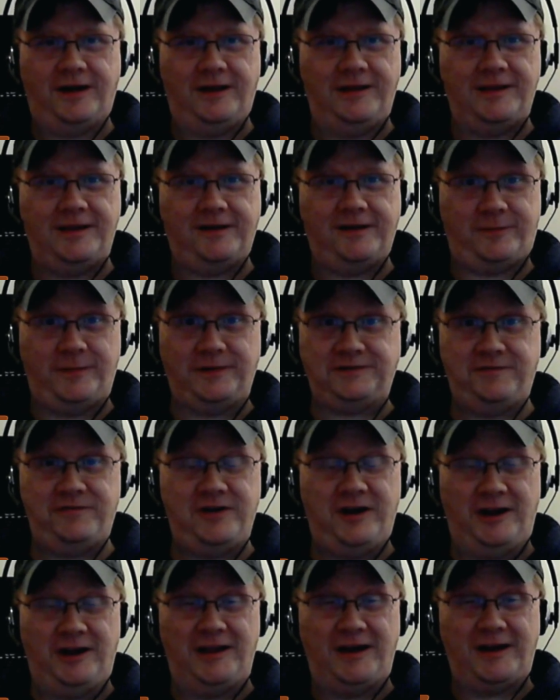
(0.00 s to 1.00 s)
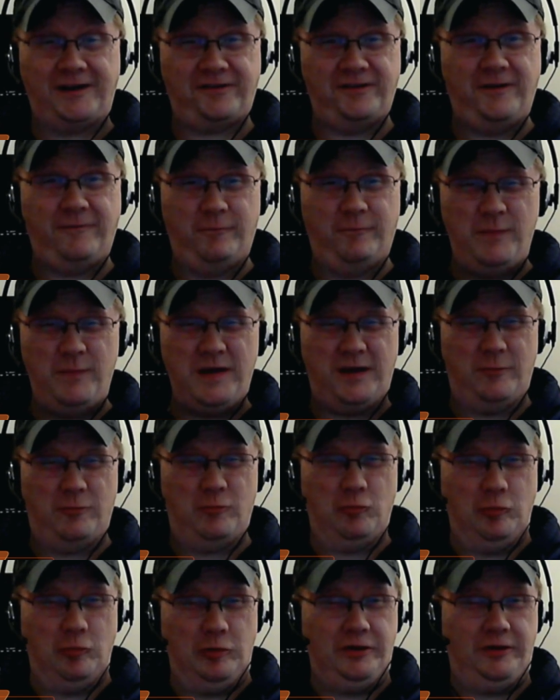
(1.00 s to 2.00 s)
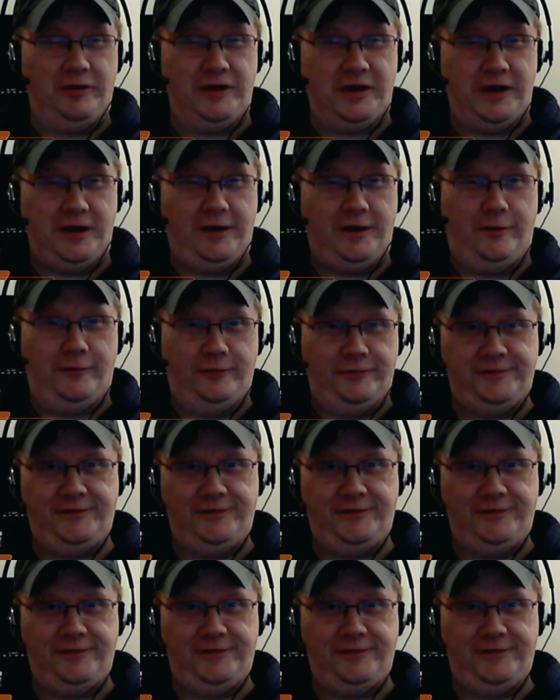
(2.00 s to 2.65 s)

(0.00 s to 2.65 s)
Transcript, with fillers: a, especially if you got a lot of stuff, make it really count.